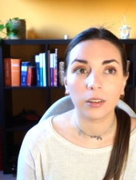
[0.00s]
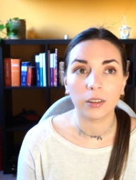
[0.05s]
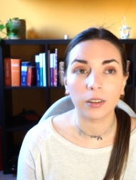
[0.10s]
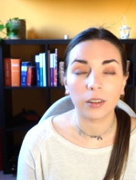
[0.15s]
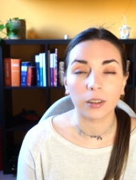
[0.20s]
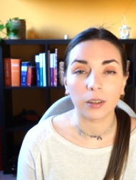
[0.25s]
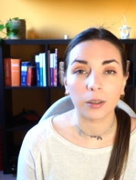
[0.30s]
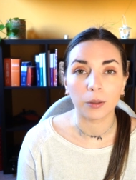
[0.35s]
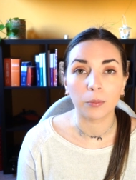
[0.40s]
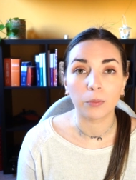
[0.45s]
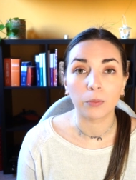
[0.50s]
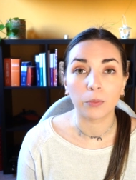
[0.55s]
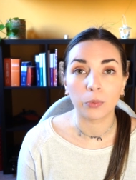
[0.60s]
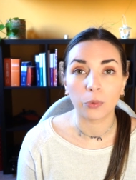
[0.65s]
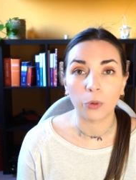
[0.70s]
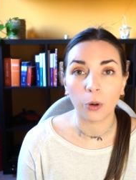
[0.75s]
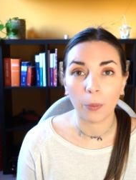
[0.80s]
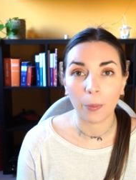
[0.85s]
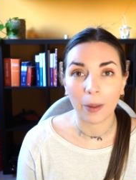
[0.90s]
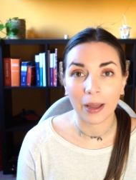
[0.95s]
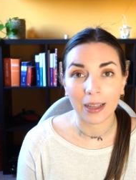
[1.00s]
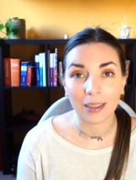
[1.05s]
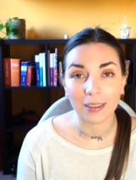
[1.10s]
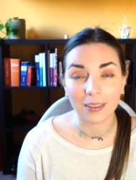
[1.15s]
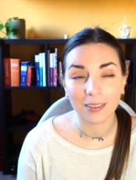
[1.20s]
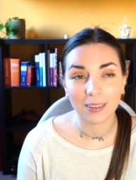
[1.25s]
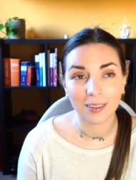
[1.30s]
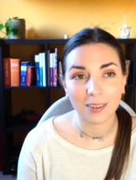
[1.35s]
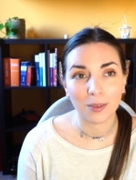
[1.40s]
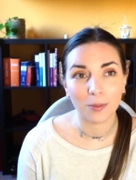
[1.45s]
The
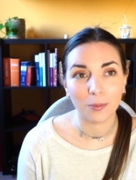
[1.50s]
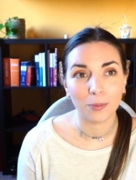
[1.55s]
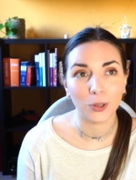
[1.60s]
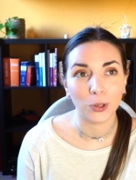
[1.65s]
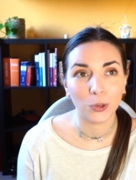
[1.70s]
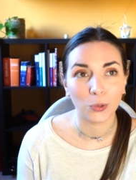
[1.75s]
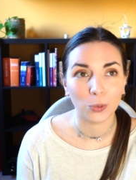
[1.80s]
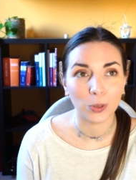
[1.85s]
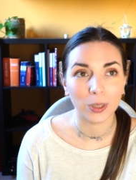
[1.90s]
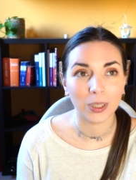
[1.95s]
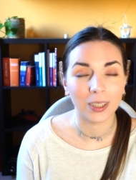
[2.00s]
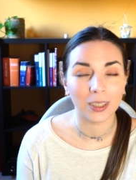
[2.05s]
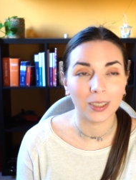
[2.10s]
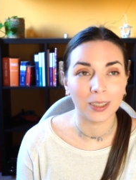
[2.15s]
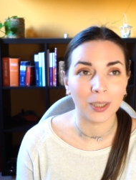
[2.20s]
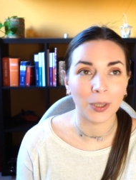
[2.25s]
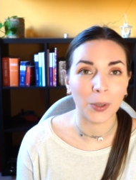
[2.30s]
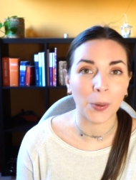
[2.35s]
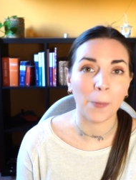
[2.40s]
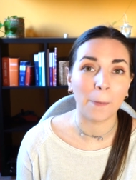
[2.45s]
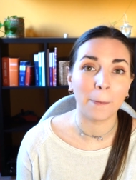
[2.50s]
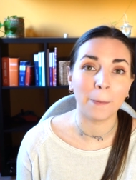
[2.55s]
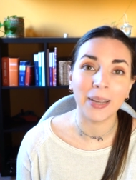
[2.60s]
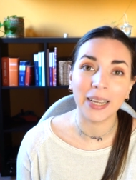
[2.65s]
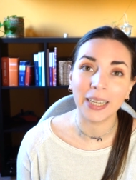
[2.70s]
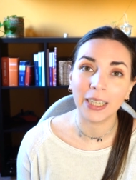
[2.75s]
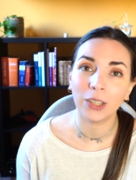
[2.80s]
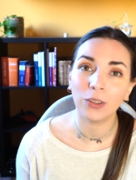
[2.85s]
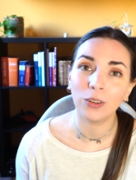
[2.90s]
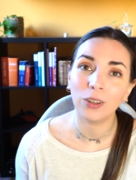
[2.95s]
romance between the
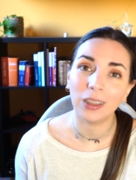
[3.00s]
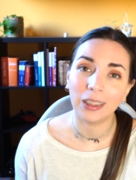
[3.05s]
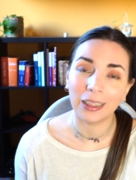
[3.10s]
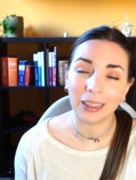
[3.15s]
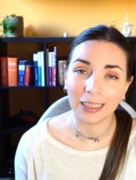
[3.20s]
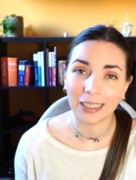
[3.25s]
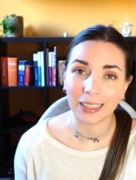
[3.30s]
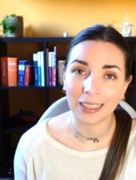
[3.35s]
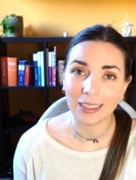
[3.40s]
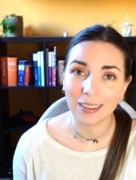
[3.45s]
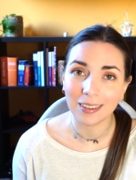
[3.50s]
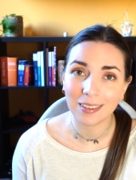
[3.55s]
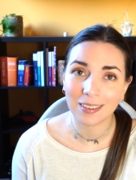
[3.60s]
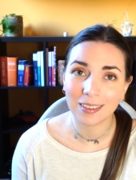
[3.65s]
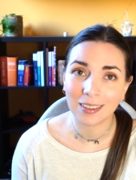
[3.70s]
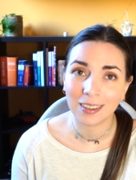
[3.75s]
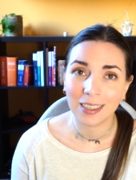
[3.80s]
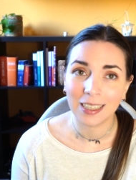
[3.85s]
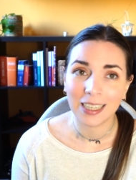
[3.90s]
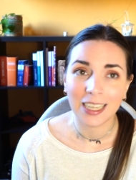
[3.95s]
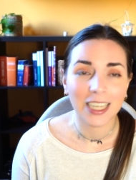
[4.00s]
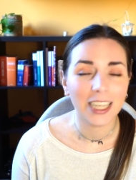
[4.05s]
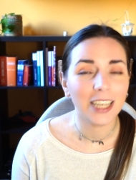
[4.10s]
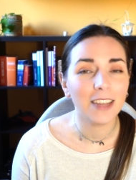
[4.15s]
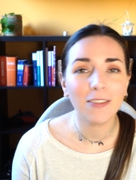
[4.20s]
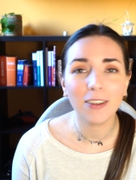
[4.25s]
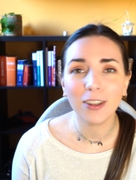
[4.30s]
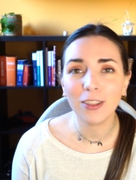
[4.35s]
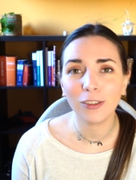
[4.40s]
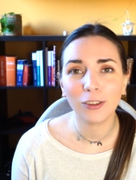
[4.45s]
male leads,
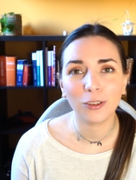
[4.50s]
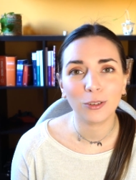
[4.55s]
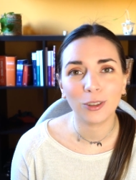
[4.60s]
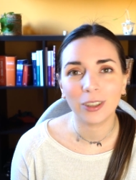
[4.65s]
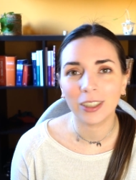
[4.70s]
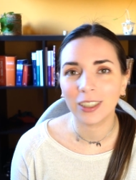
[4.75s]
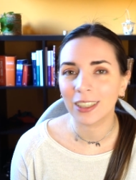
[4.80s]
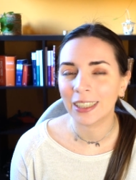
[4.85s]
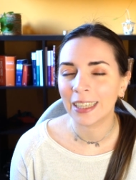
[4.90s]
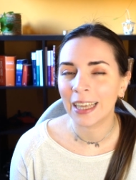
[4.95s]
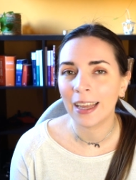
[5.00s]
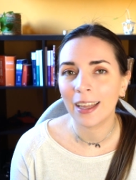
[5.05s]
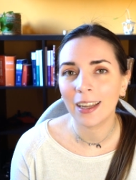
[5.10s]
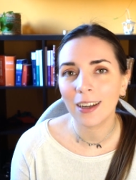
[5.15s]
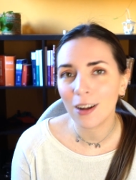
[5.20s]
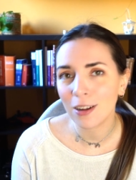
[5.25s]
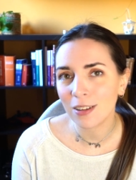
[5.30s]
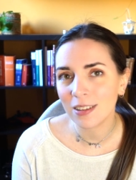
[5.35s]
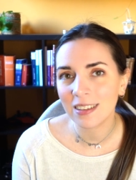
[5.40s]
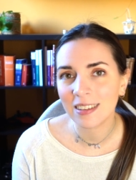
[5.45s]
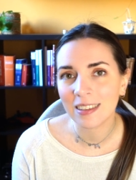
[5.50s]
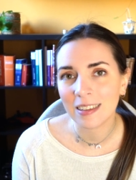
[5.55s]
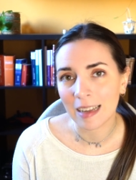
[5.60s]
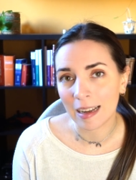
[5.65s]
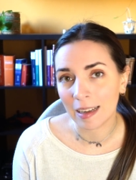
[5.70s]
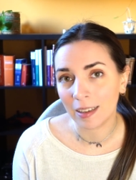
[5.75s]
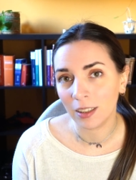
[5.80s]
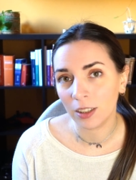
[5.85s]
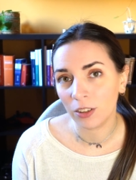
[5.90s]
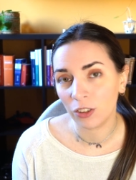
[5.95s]
even though they cannot
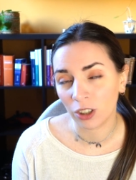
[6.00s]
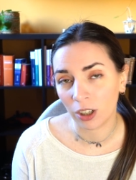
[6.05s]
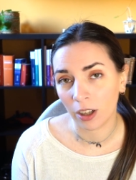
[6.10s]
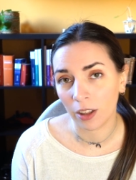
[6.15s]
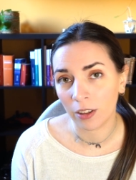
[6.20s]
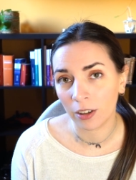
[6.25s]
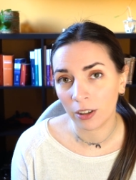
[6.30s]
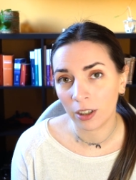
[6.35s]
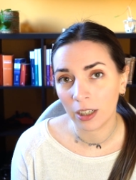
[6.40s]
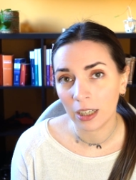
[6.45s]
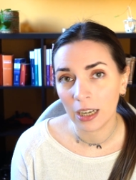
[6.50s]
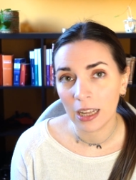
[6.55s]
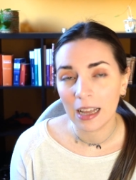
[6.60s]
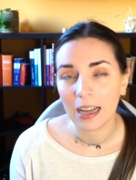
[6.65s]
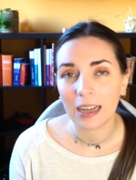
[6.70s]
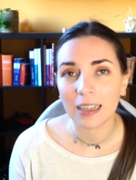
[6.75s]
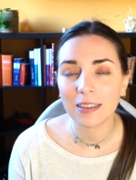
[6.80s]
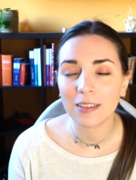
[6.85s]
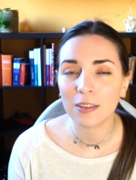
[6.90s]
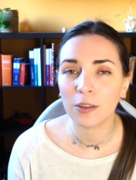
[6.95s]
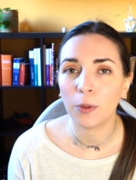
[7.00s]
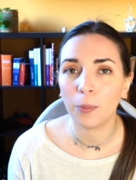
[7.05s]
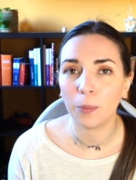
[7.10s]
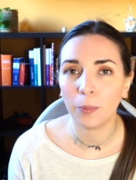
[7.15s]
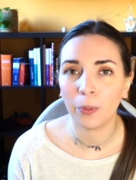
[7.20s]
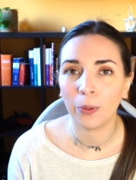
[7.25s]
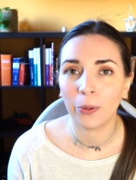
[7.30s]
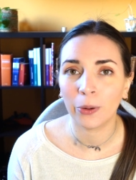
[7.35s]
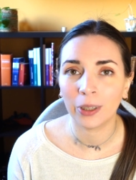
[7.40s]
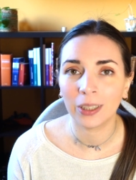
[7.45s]
stand each other, at some
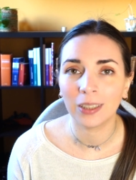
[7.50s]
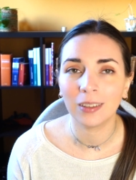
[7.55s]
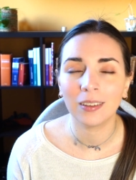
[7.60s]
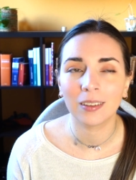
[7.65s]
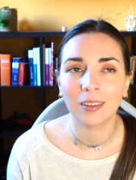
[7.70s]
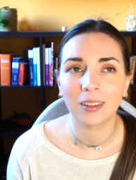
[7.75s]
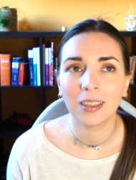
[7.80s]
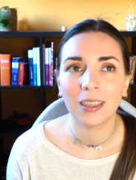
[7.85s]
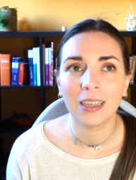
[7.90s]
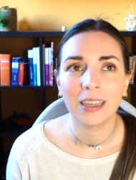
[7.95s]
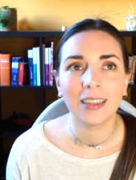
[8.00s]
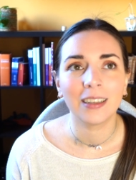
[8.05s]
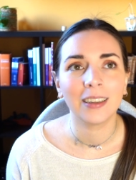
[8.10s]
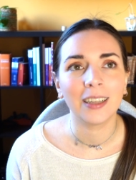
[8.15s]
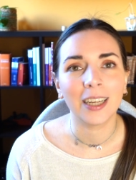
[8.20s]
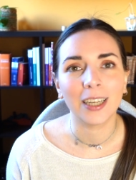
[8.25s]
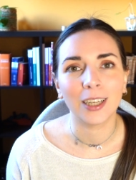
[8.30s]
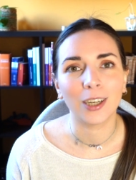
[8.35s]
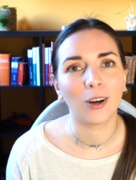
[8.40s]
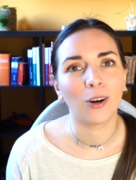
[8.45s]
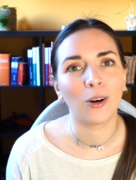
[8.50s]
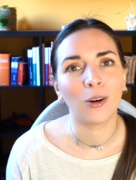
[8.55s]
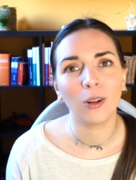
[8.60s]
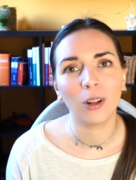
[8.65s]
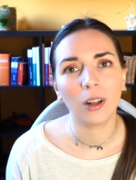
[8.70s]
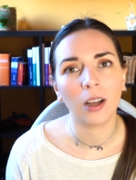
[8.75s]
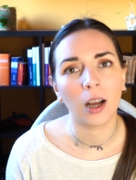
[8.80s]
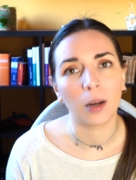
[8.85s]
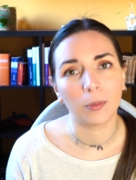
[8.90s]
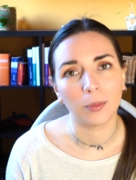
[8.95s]
point they all
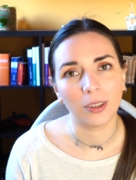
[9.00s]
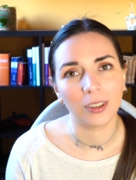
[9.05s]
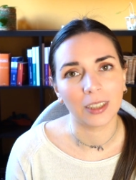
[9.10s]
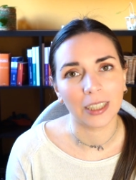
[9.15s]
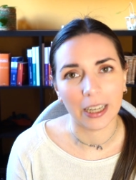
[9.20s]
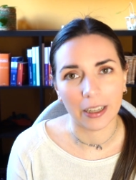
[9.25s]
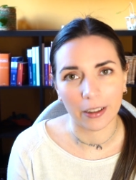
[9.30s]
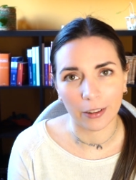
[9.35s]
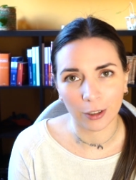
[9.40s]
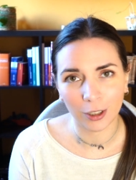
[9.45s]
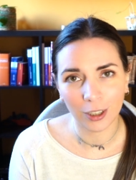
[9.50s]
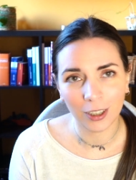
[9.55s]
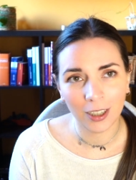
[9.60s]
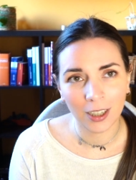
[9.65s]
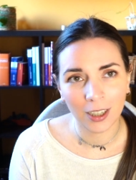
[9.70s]
come together.